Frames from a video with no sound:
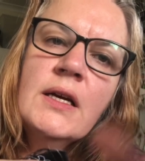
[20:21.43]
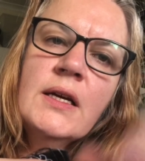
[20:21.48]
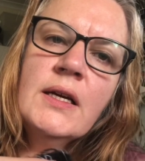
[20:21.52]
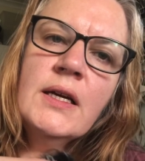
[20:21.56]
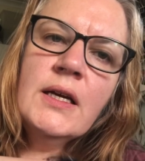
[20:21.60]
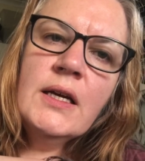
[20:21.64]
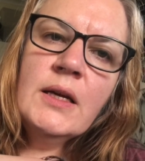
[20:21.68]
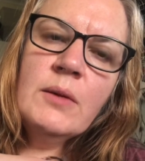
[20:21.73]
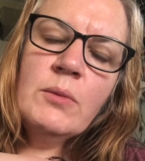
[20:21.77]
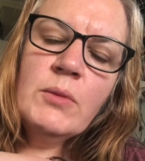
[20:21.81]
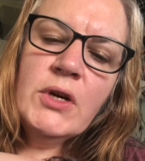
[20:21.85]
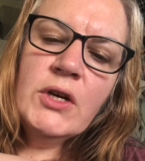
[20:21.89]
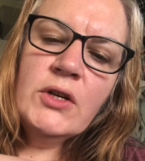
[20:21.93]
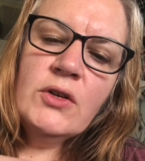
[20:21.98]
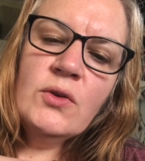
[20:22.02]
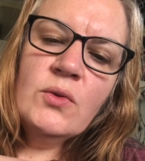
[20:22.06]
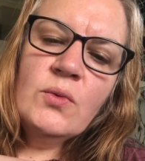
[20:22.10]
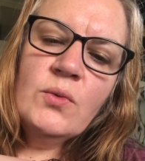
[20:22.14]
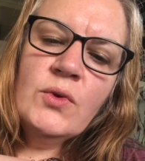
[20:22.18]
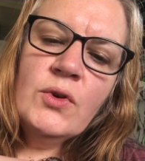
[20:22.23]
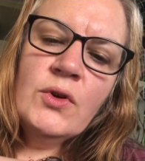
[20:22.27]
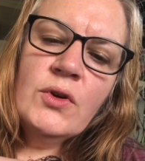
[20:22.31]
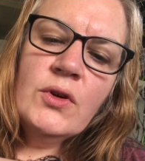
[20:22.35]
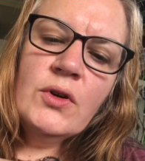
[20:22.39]
it might not
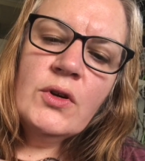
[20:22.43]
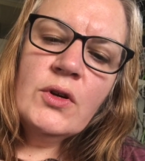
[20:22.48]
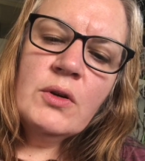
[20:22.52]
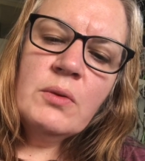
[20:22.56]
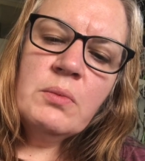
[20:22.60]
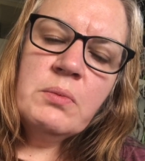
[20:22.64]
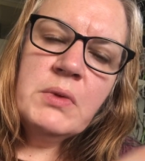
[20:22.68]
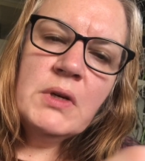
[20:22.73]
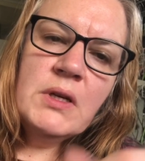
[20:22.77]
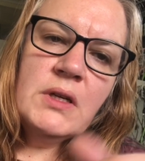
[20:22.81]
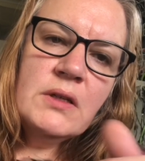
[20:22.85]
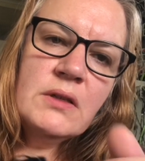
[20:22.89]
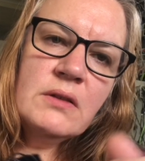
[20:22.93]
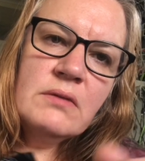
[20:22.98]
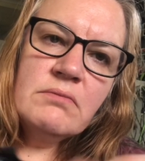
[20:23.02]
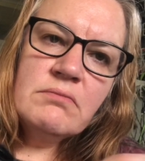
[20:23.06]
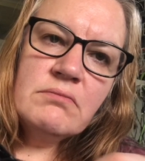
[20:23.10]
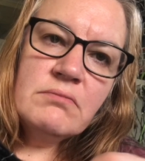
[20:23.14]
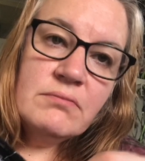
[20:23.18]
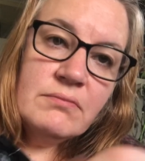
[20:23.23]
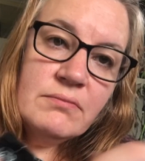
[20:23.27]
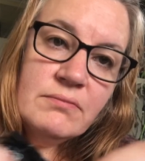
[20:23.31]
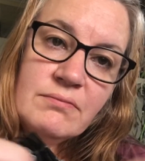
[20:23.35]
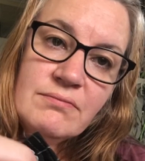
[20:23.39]
work, but
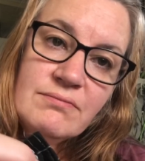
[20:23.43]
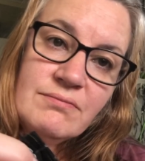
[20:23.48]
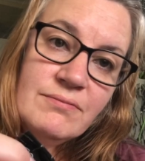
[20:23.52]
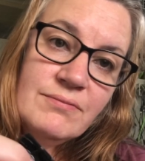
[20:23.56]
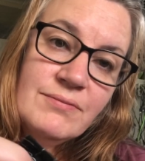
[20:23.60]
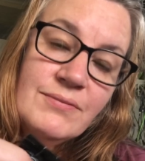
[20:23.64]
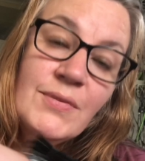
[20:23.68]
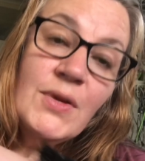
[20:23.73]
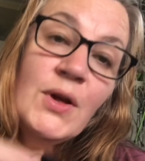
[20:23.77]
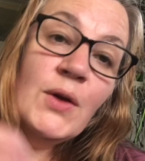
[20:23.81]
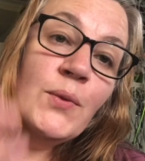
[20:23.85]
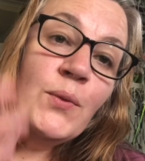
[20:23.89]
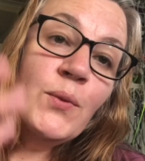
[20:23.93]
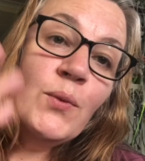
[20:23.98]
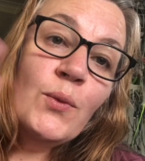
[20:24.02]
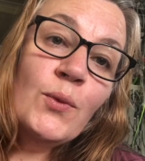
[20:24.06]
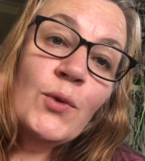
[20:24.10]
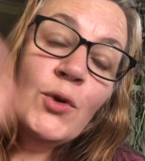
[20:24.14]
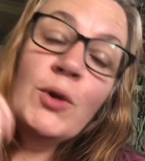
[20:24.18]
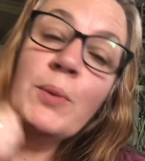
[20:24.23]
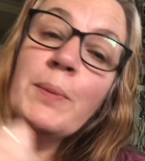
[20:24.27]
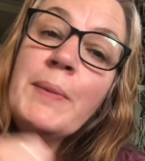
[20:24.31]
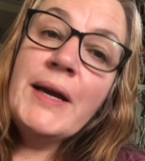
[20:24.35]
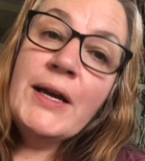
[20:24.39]

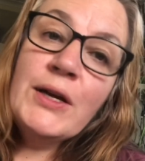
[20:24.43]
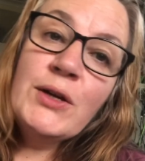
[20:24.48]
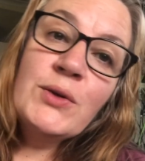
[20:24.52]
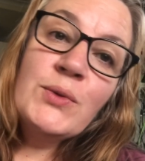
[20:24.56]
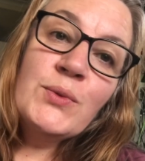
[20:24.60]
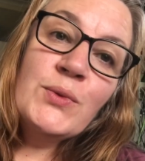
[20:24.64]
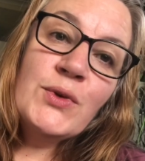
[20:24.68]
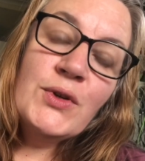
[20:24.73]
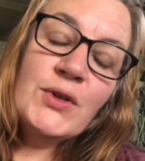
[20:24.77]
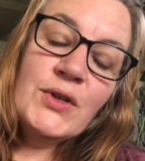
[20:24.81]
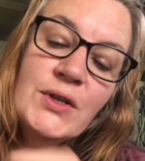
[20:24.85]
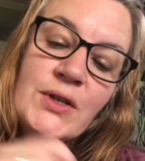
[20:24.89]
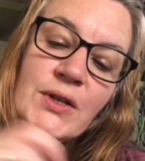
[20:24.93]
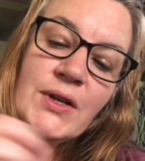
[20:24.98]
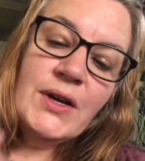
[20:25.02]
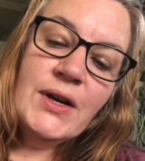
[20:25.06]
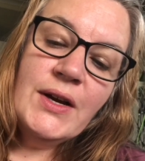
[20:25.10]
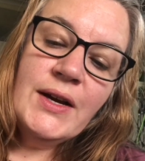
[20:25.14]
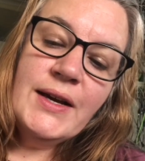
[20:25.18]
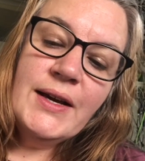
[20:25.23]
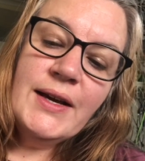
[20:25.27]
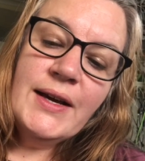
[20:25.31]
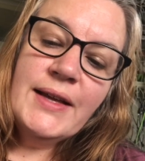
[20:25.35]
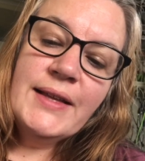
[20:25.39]
we'll make it work.
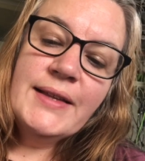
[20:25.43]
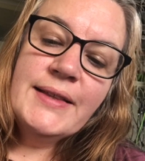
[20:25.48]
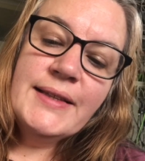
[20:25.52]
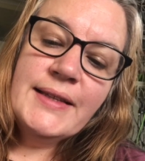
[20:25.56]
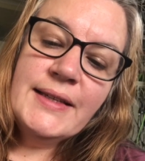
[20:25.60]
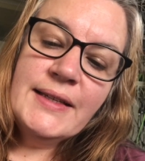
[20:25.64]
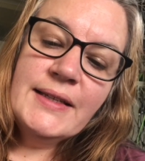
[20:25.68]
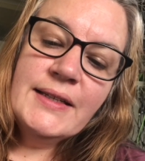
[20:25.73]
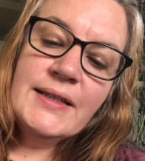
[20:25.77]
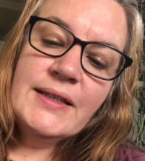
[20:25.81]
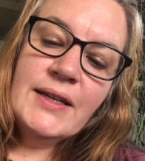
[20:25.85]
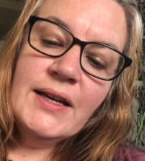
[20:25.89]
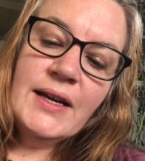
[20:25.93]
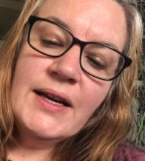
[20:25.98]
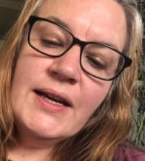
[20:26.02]
I think